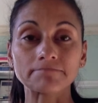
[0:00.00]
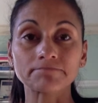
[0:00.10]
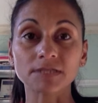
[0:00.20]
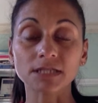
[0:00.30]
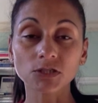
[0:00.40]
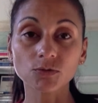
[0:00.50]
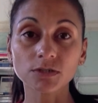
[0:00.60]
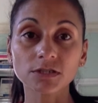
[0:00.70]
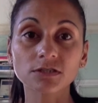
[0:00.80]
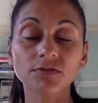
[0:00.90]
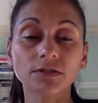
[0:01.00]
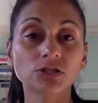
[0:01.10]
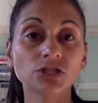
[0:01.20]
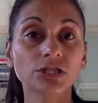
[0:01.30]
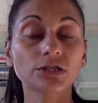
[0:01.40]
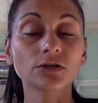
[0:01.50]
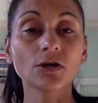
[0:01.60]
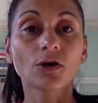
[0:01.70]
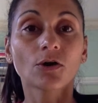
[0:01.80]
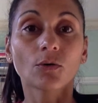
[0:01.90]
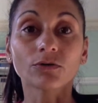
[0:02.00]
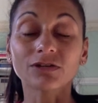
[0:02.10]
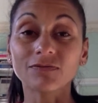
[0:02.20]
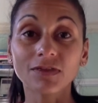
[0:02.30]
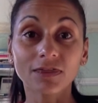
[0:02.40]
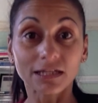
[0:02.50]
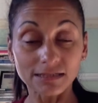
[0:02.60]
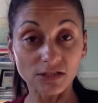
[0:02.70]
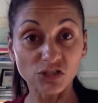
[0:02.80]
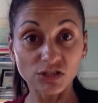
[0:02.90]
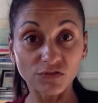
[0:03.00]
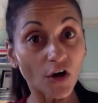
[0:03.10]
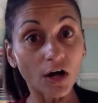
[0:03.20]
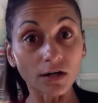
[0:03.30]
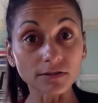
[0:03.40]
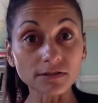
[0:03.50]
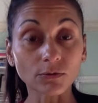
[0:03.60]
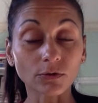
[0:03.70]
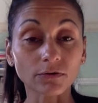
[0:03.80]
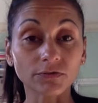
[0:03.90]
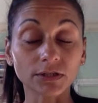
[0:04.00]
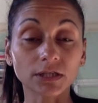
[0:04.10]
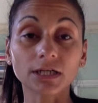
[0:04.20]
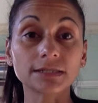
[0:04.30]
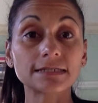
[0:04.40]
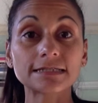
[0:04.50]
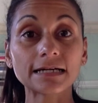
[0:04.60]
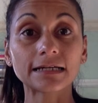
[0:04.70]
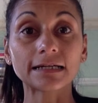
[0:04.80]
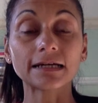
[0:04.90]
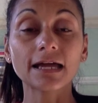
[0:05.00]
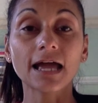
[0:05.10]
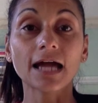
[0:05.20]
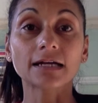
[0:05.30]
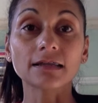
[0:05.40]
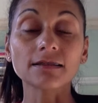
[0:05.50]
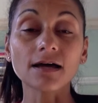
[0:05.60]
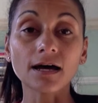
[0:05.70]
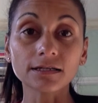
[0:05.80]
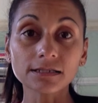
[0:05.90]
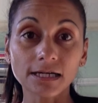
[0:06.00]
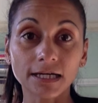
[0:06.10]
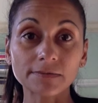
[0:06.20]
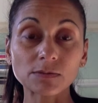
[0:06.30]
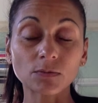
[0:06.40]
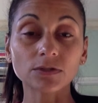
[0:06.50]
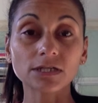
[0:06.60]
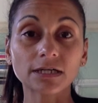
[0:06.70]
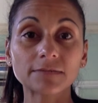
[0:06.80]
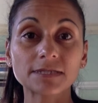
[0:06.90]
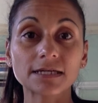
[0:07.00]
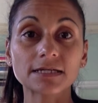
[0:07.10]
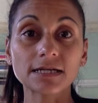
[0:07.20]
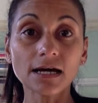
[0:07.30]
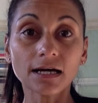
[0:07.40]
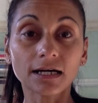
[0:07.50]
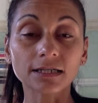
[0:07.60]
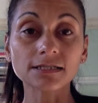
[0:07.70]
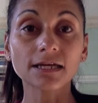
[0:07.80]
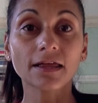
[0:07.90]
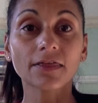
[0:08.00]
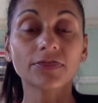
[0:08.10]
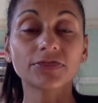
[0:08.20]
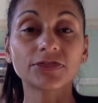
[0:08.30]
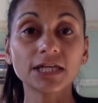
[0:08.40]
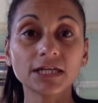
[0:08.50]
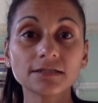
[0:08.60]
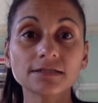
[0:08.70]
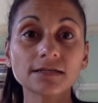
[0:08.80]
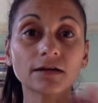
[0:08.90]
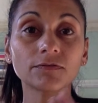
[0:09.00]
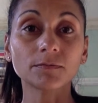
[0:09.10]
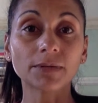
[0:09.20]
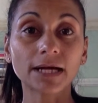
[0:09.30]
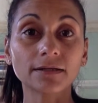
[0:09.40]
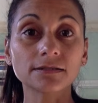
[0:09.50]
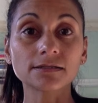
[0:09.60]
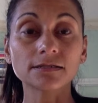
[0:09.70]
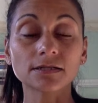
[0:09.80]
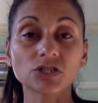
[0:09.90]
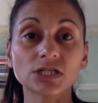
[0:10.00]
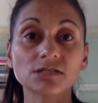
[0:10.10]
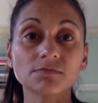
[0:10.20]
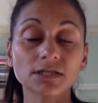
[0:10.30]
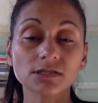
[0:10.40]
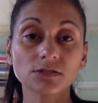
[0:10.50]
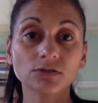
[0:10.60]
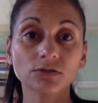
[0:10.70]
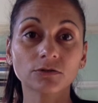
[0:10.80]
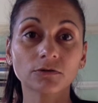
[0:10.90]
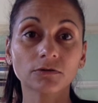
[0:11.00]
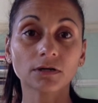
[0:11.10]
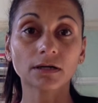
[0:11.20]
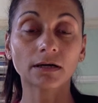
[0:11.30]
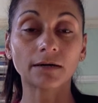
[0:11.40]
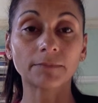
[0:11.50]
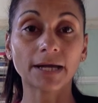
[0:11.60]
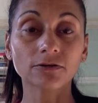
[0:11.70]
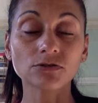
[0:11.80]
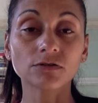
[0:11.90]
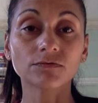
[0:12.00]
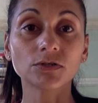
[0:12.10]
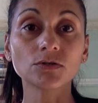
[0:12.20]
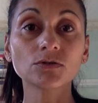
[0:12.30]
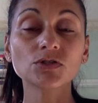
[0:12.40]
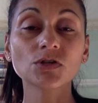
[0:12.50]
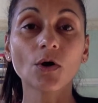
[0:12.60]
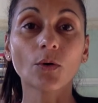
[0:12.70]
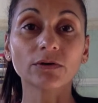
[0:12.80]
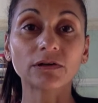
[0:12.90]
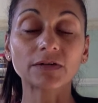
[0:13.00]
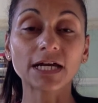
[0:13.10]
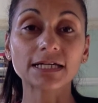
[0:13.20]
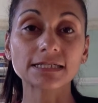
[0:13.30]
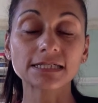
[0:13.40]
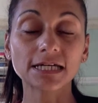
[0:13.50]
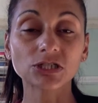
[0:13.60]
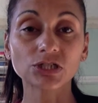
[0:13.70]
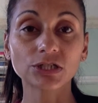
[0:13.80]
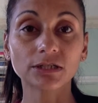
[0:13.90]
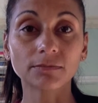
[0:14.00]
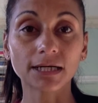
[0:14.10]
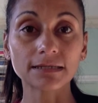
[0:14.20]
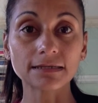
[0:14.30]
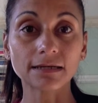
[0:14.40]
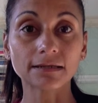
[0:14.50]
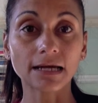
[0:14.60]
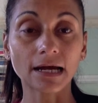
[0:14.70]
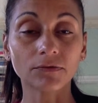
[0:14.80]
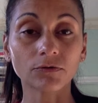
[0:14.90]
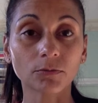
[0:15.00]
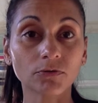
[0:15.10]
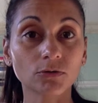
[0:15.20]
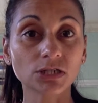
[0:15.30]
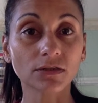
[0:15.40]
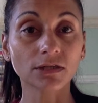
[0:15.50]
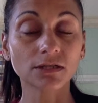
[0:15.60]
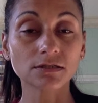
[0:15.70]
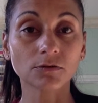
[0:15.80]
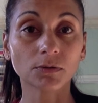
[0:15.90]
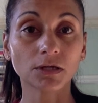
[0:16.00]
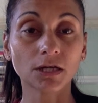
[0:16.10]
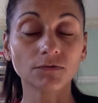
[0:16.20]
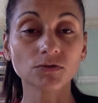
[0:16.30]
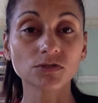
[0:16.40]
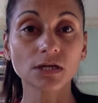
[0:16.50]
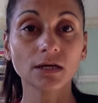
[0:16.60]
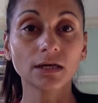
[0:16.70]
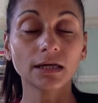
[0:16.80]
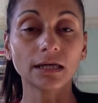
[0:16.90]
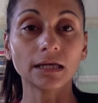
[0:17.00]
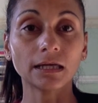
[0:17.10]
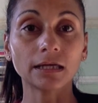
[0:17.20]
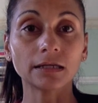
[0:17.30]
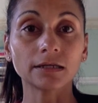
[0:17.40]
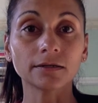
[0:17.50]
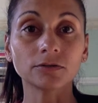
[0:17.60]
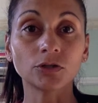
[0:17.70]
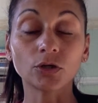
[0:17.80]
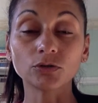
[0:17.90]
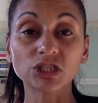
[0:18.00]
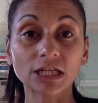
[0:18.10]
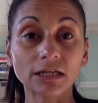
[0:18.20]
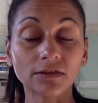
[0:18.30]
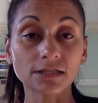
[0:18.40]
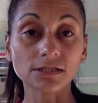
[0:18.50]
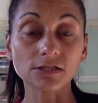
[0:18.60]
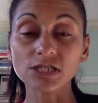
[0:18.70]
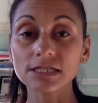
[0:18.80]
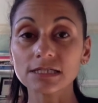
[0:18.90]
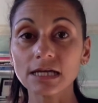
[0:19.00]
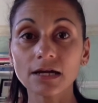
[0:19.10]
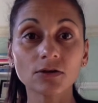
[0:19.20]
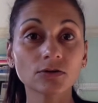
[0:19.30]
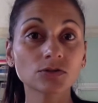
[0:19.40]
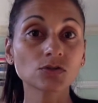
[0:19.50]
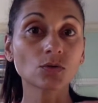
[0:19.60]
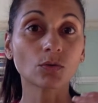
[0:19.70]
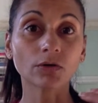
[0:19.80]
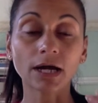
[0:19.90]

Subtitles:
sexual dysfunction, or even things such as falls or feeling unsteady. And a lot of times, more times than not, things of imbalance such as muscular patterns of use, or even hesitation in mindset and how they're approaching things, their behaviors in negotiating things such as stairs, or